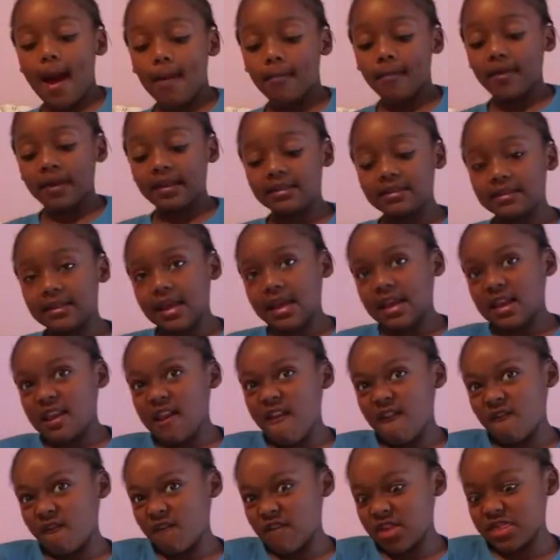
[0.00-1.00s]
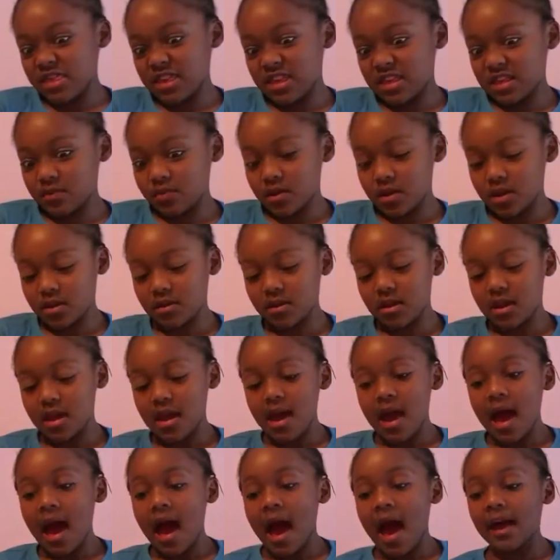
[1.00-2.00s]
I'm excited.
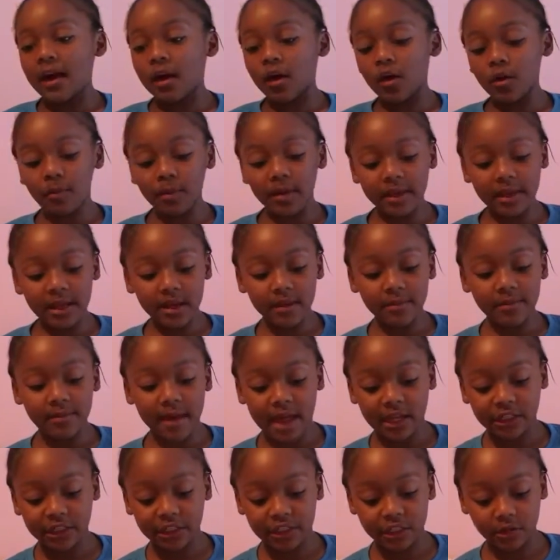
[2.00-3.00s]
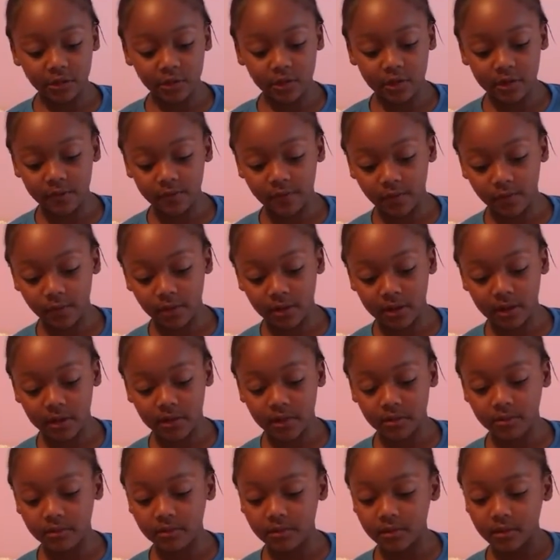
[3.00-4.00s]
I hope I get a matching one for one of
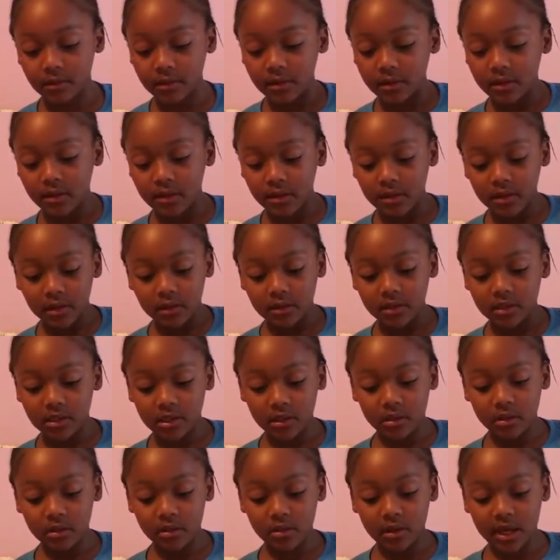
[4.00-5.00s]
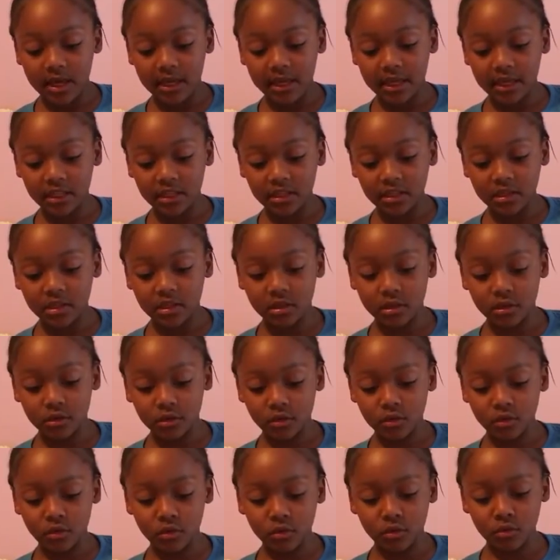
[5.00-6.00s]
them. So I get
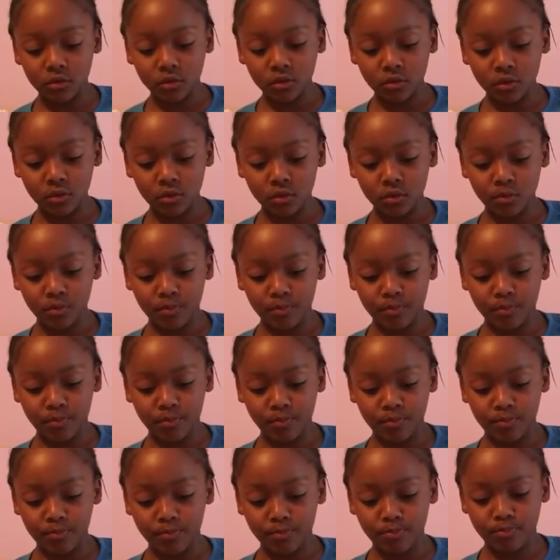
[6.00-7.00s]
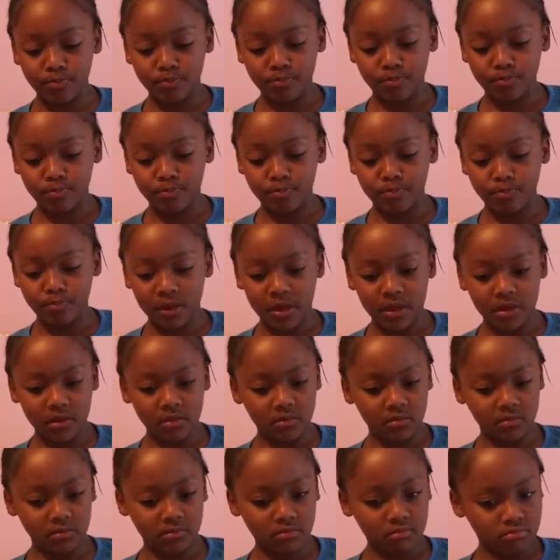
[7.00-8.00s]
two.
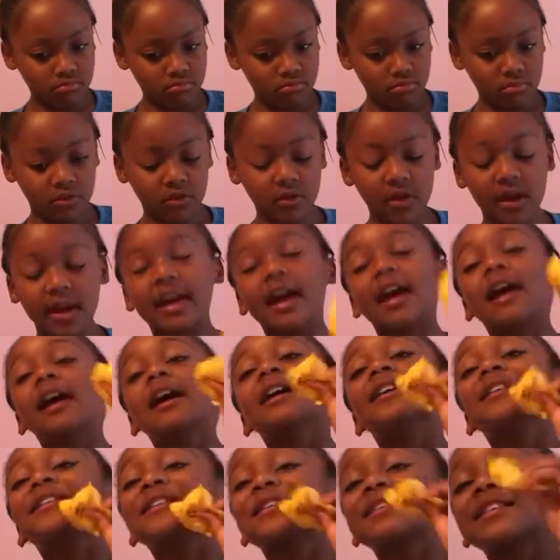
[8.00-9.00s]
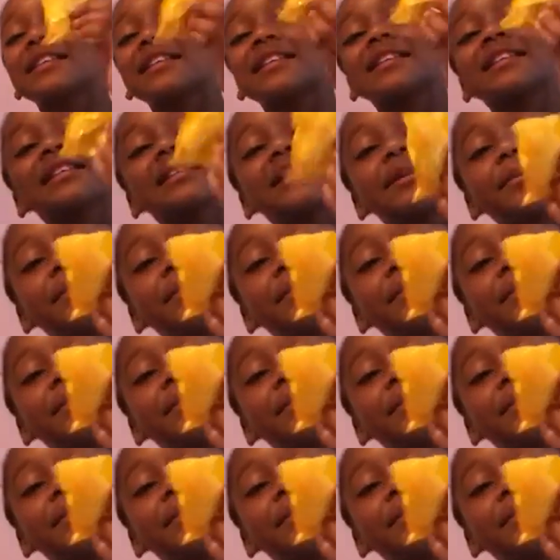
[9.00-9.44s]
Wait. So this is